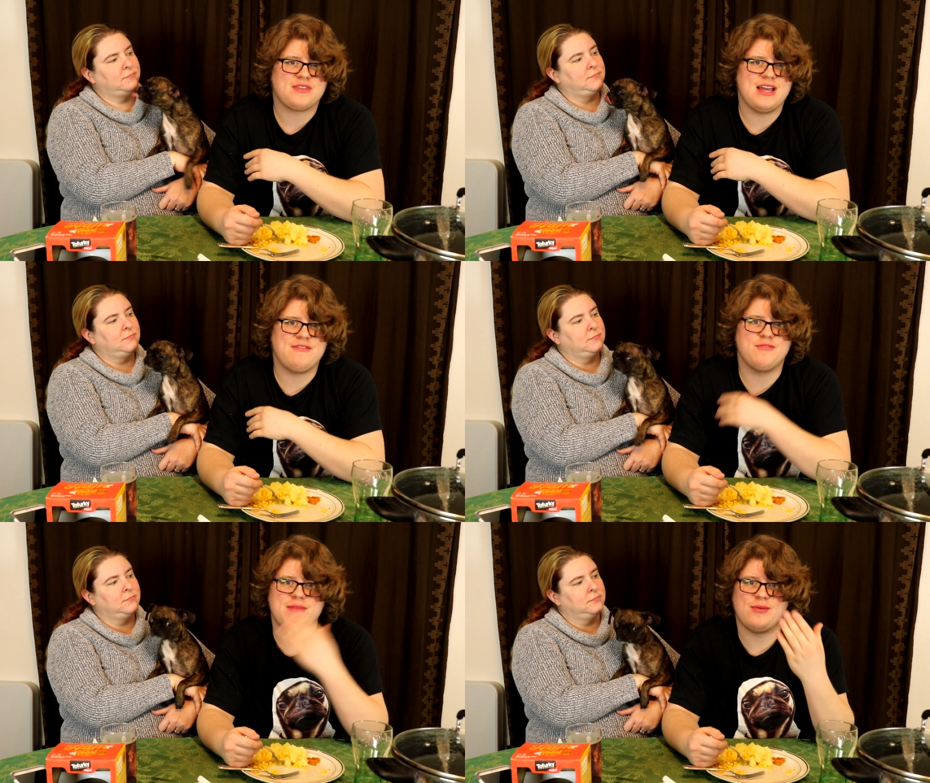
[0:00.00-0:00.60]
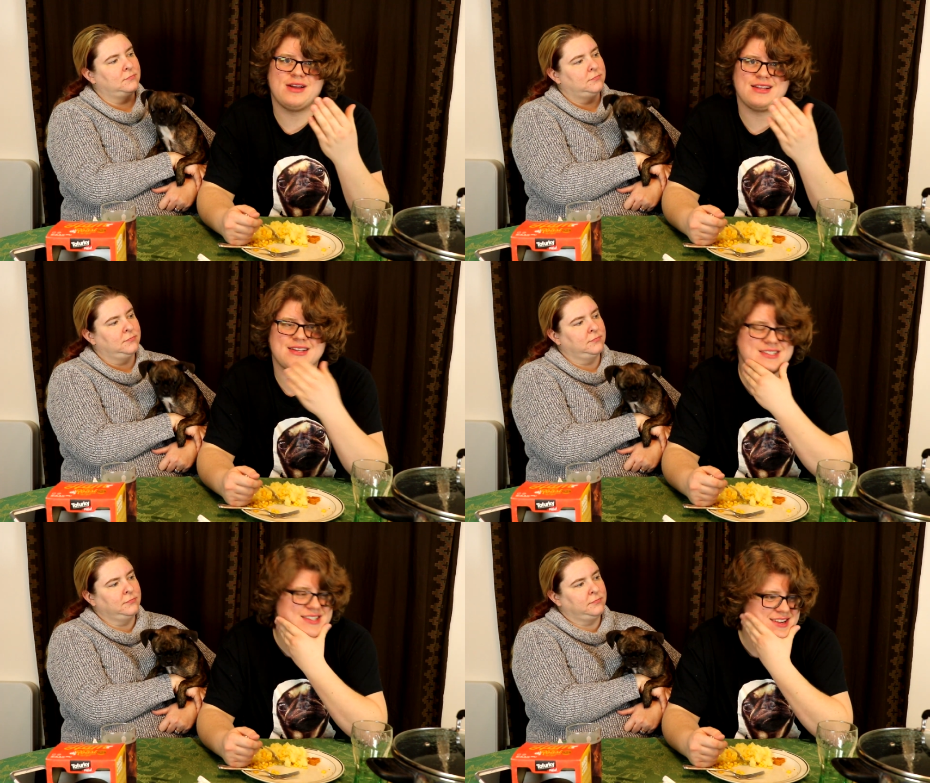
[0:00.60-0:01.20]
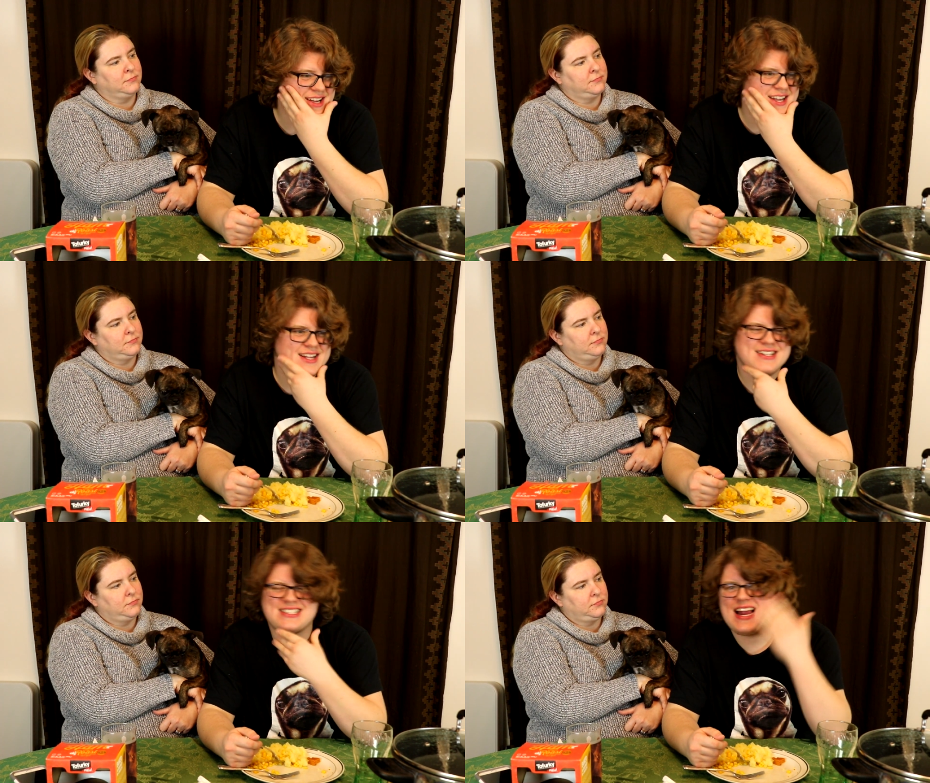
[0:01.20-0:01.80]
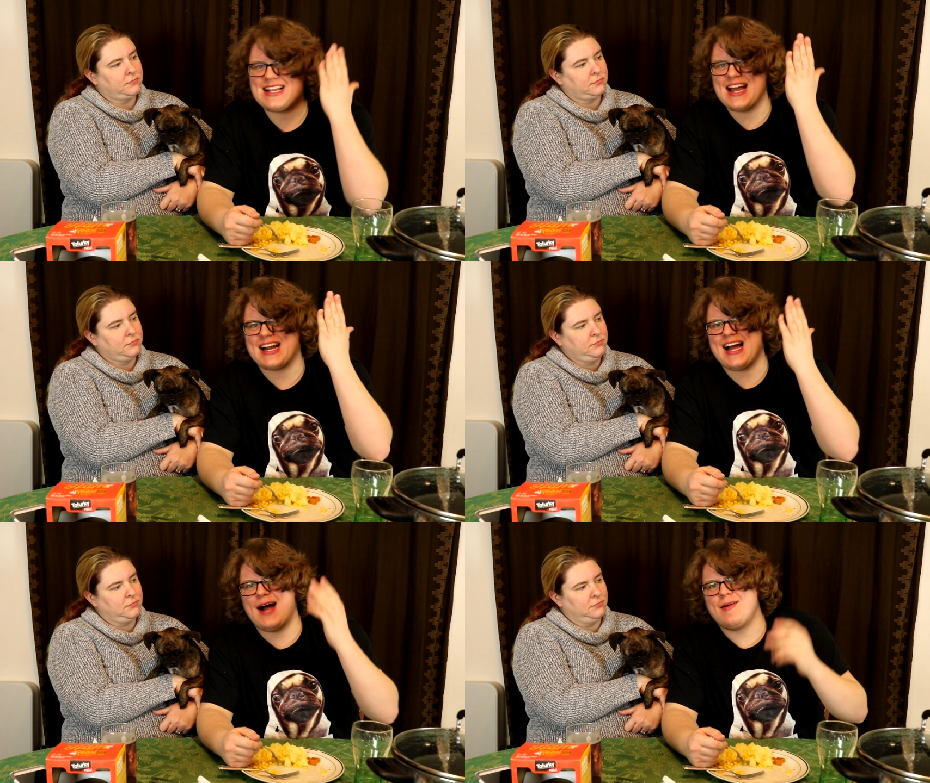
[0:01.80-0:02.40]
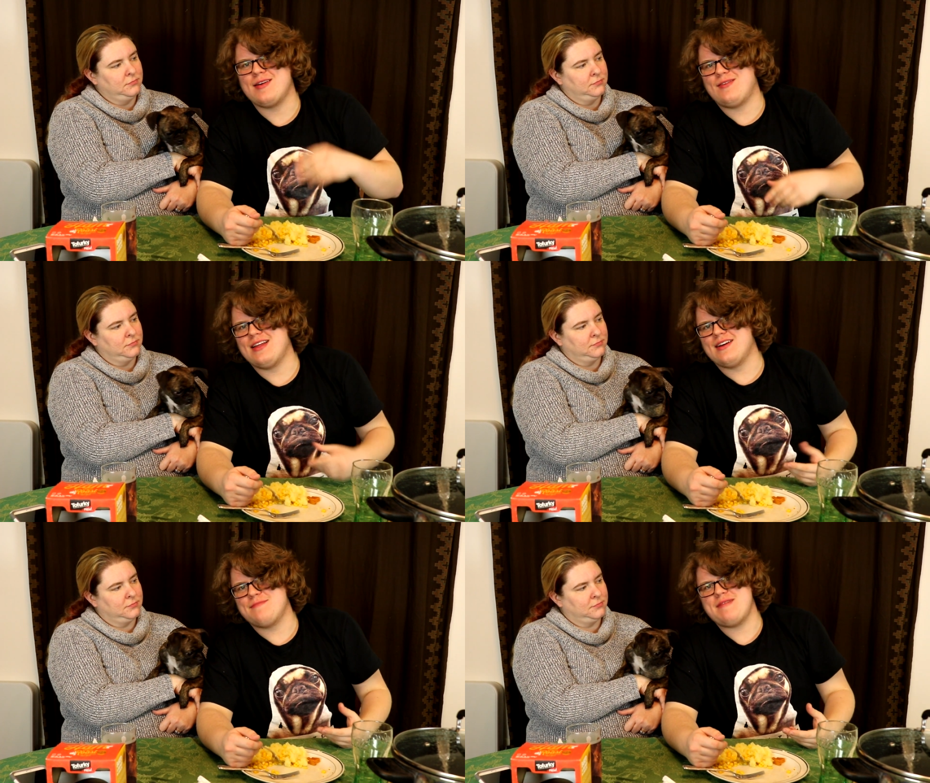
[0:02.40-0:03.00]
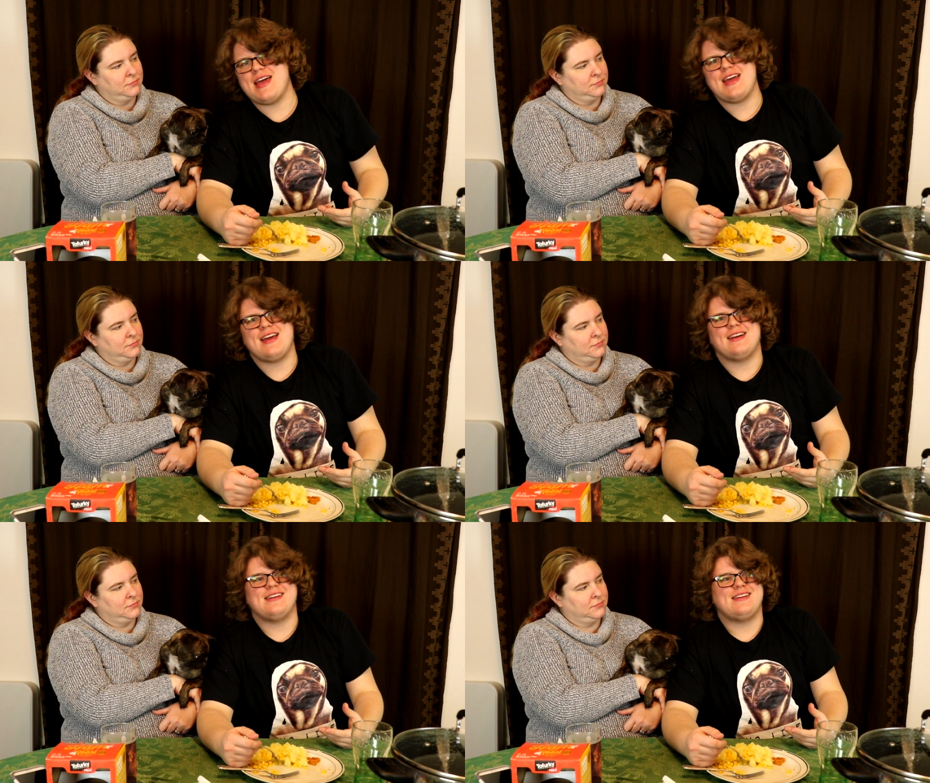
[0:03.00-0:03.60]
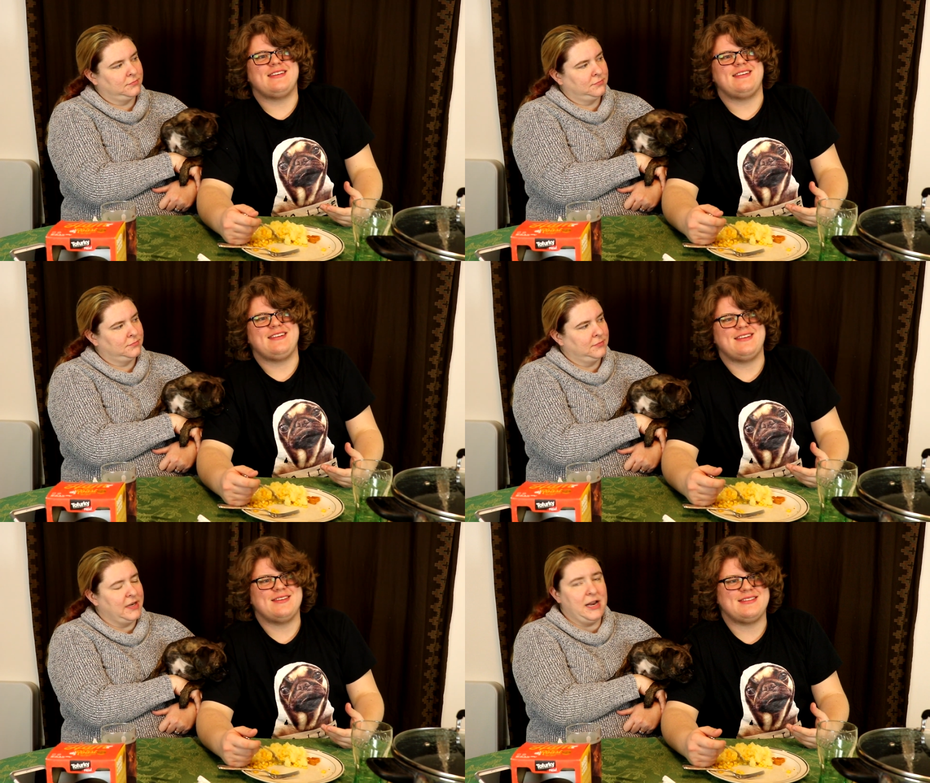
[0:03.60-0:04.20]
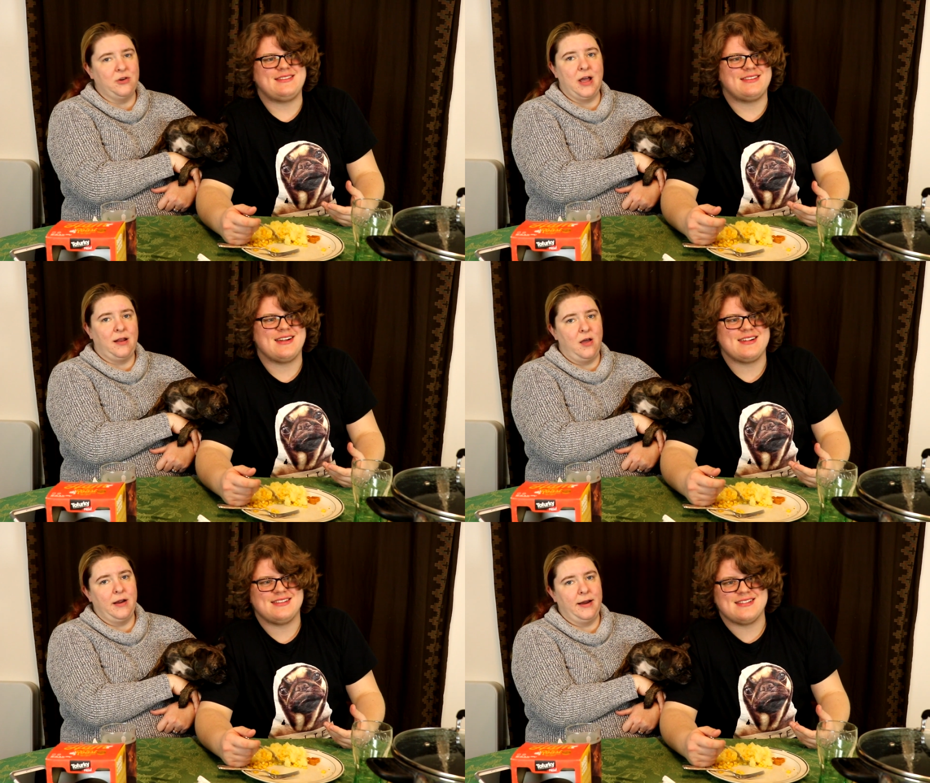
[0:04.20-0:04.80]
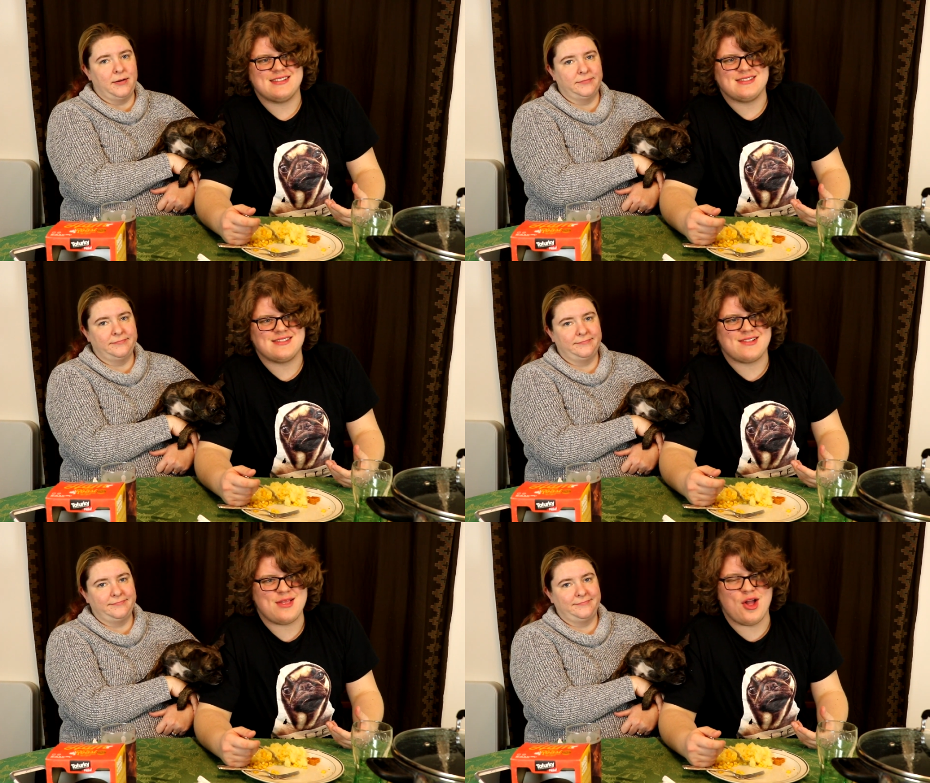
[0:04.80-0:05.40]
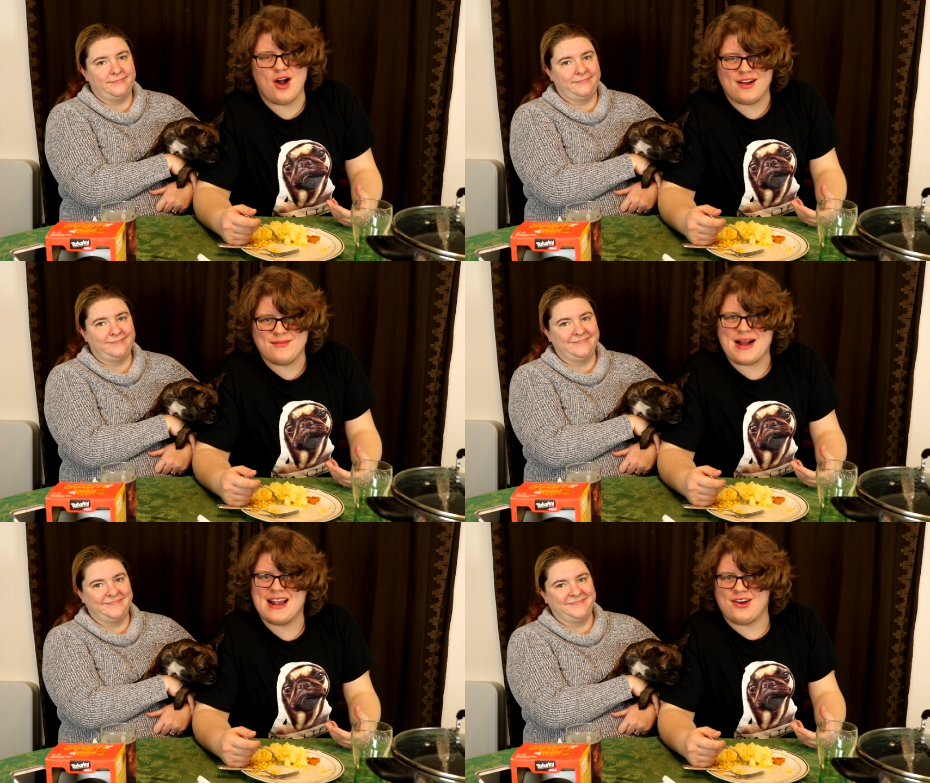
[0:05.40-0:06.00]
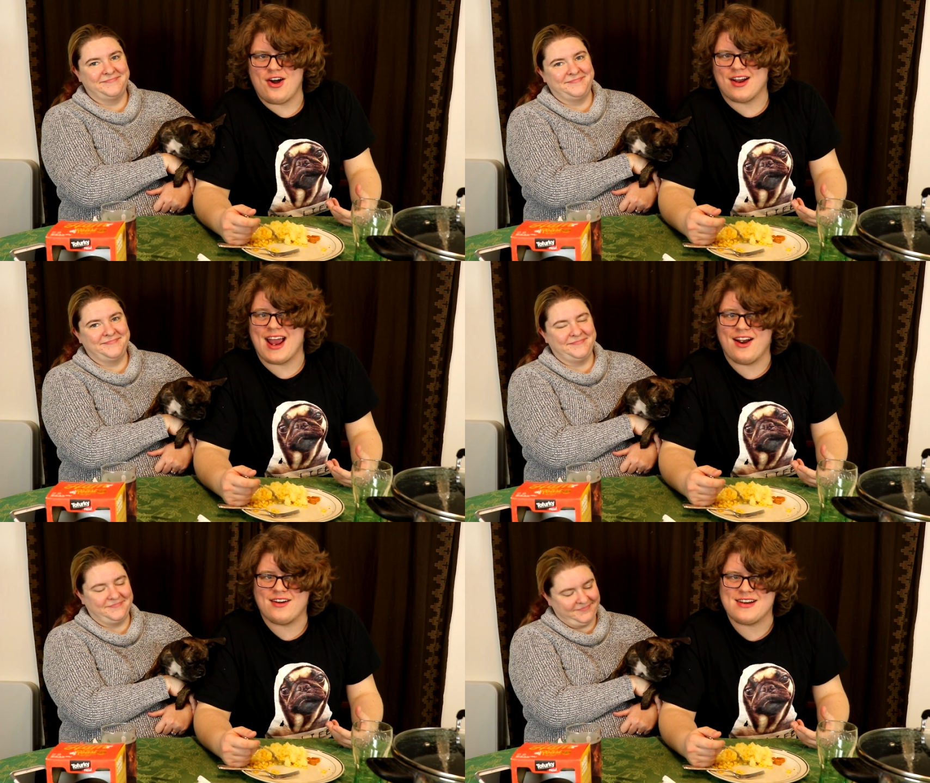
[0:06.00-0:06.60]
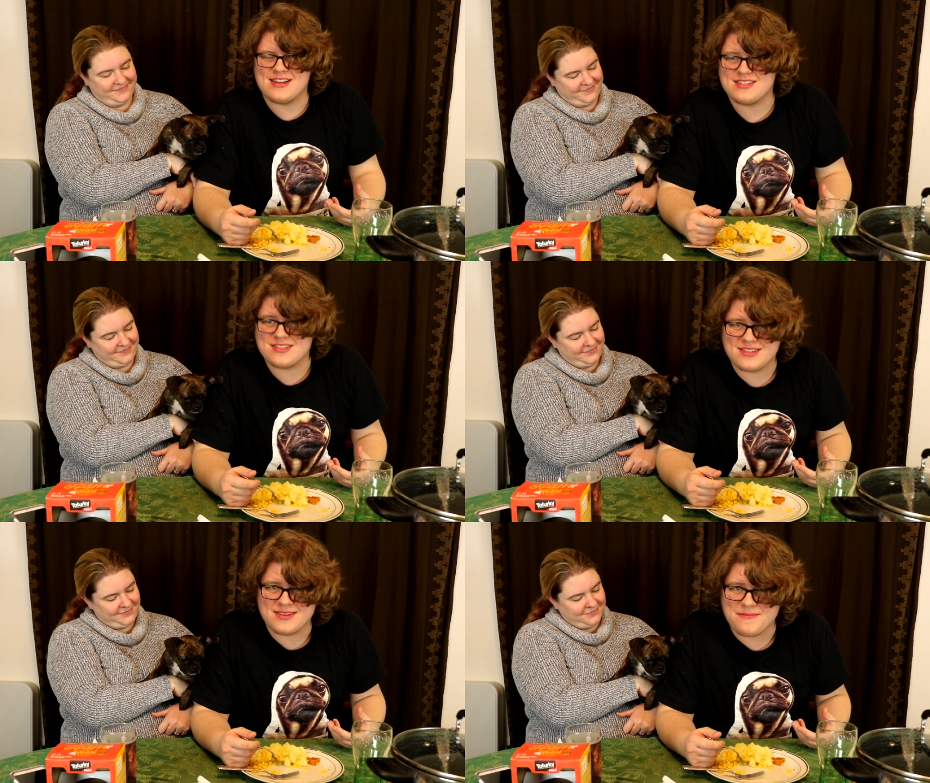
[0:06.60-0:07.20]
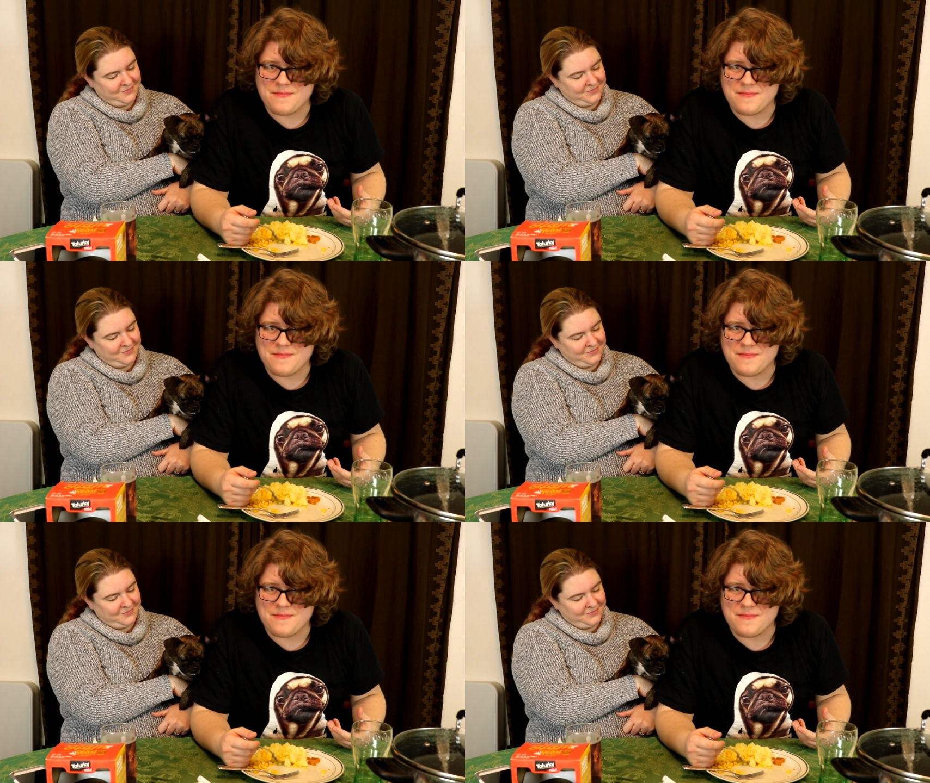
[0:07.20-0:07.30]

Speaker 1: if you've been with us, state that comment, whether it be... Neil got long hair. My long-hairedness,